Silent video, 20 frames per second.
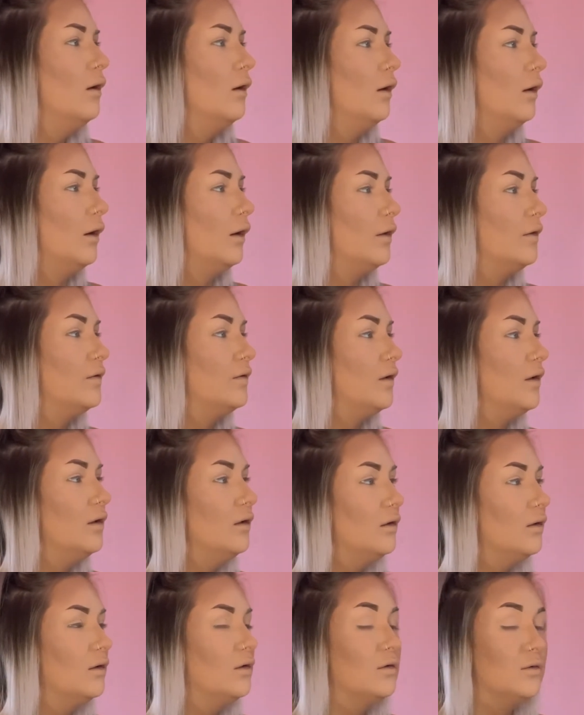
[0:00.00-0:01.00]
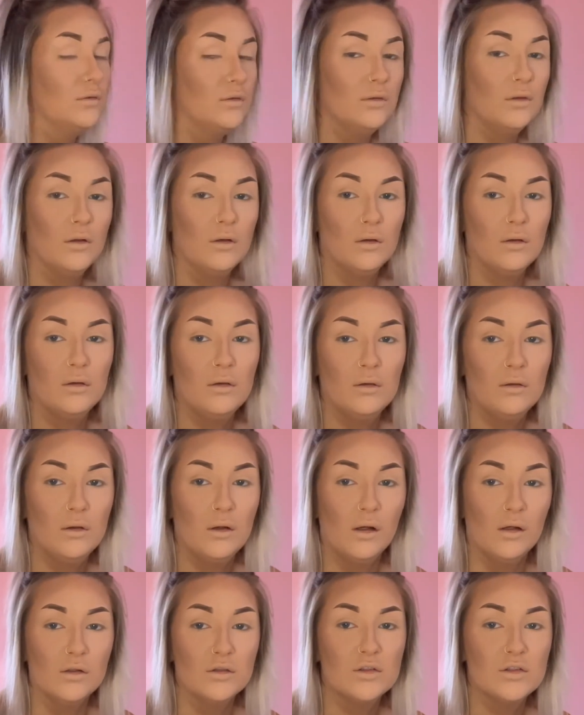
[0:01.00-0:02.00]
It is like, oh,
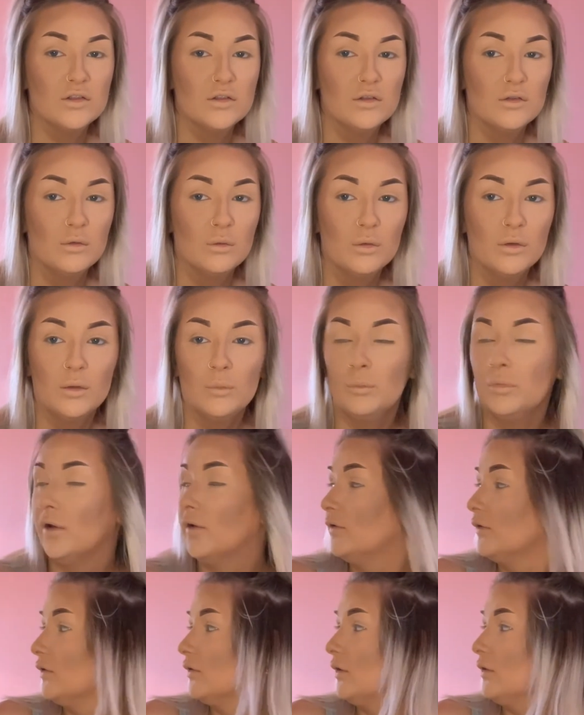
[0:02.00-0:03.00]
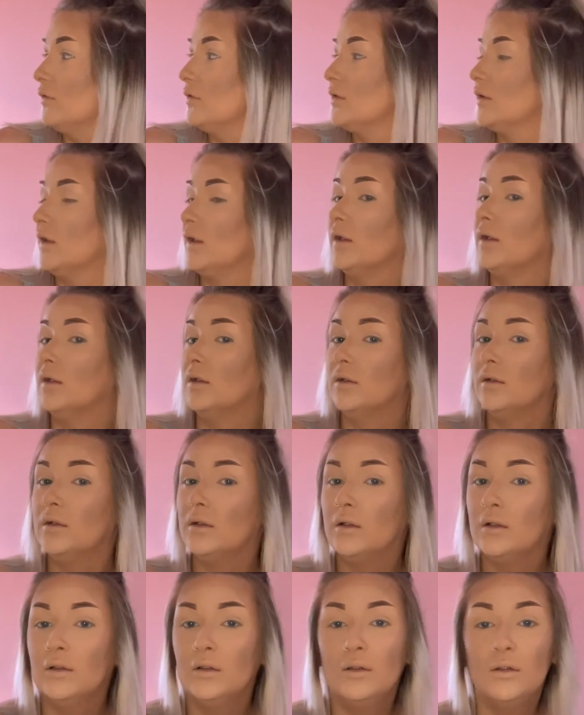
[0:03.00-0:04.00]
it's snowing a blizzard outside.
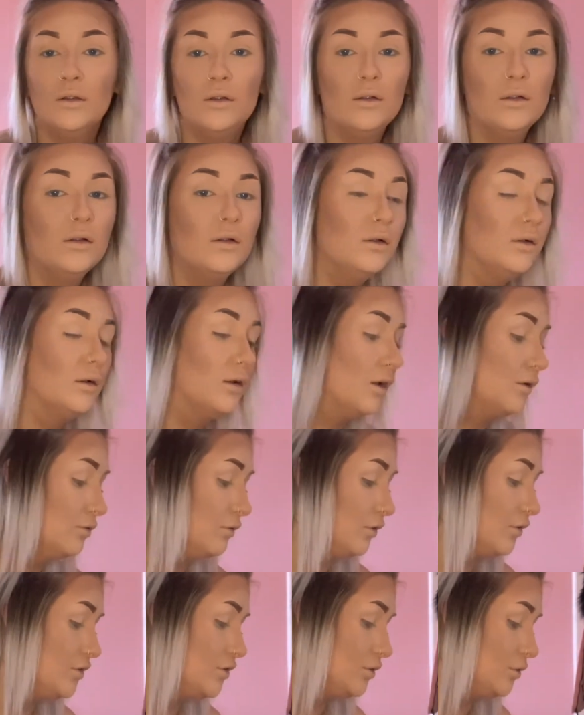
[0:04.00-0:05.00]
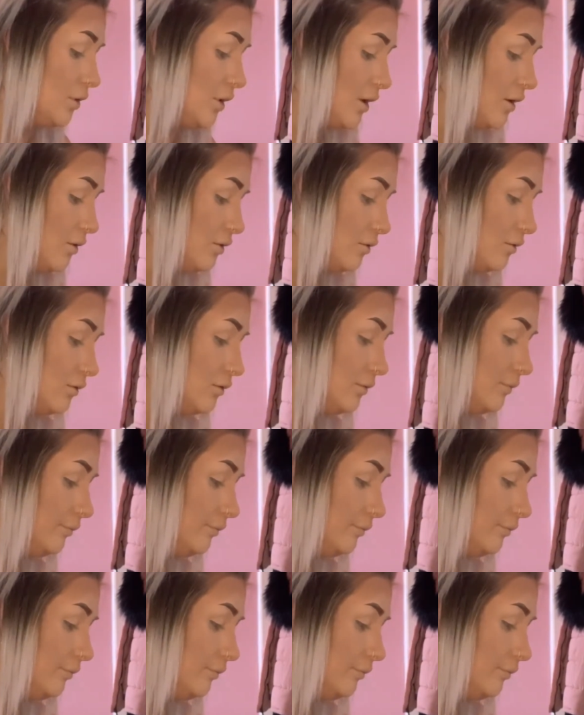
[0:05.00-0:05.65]
Now I've got to go out.